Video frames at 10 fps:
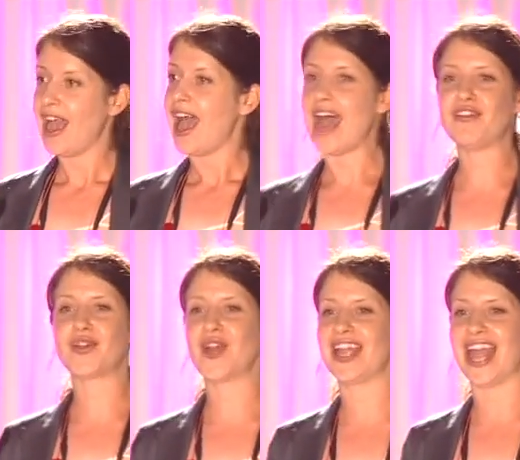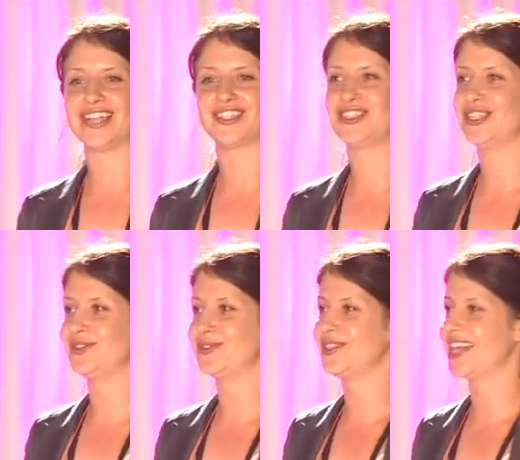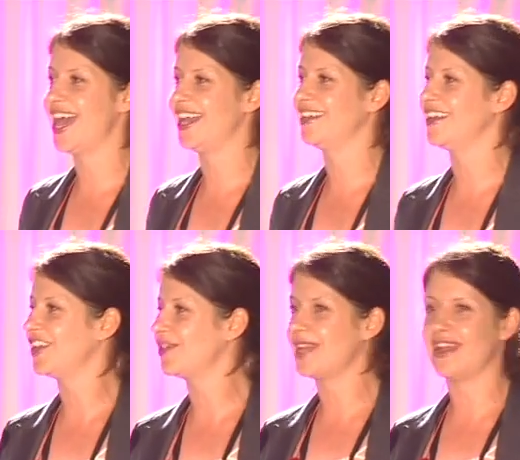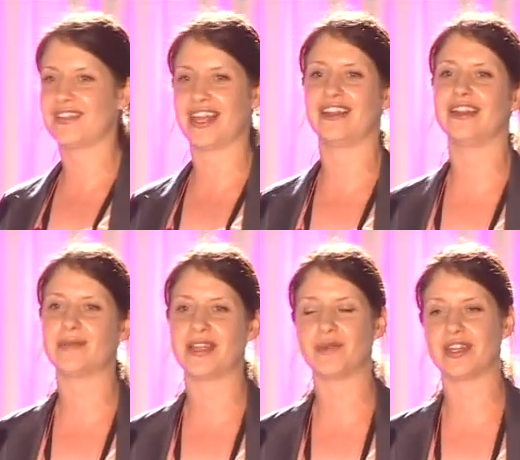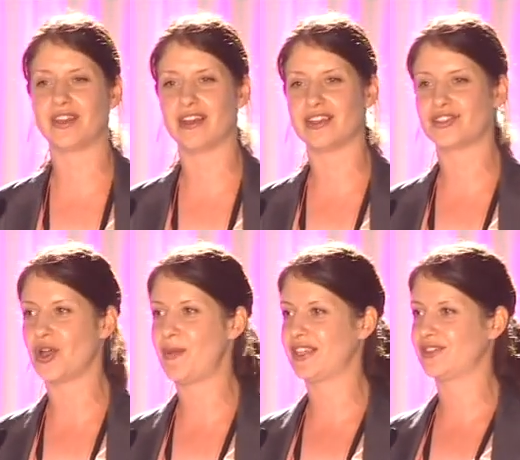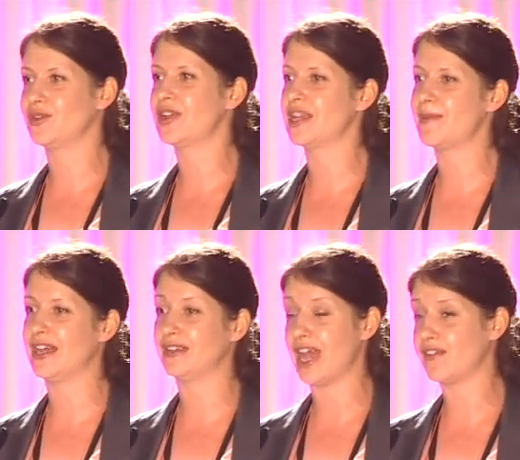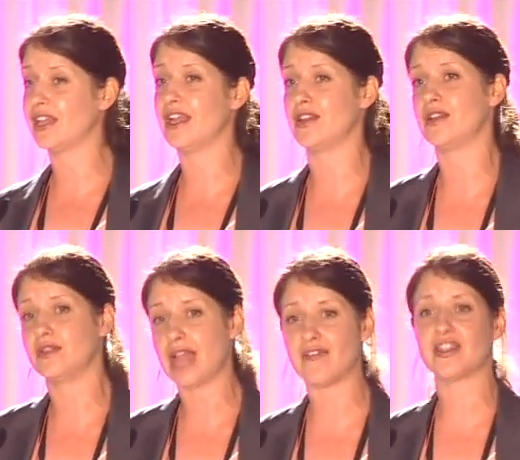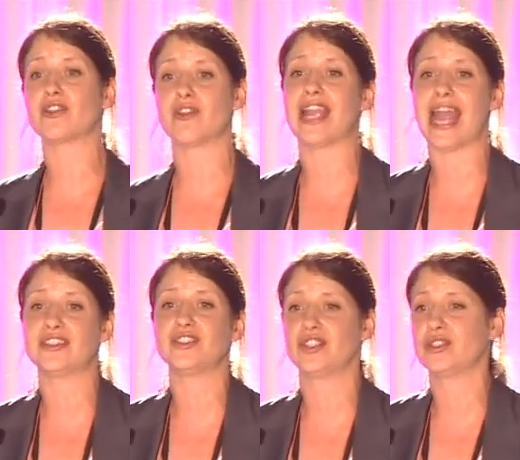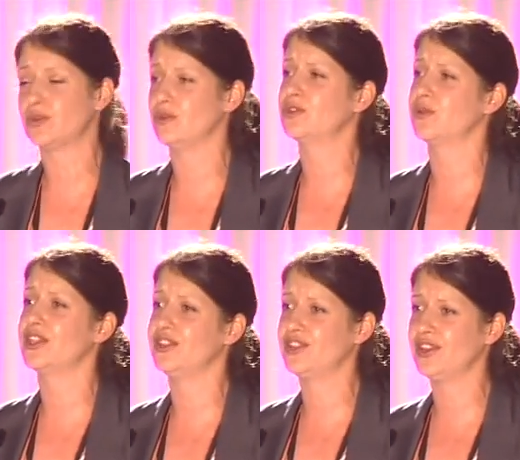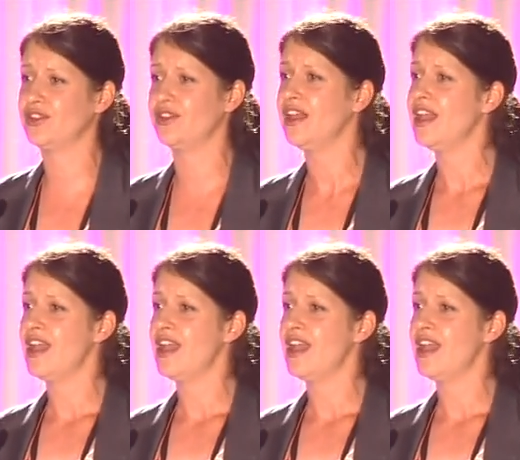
Have a great attitude all day, and I think we heard that a little bit in one of the last topics, talking about having a great attitude towards what you do.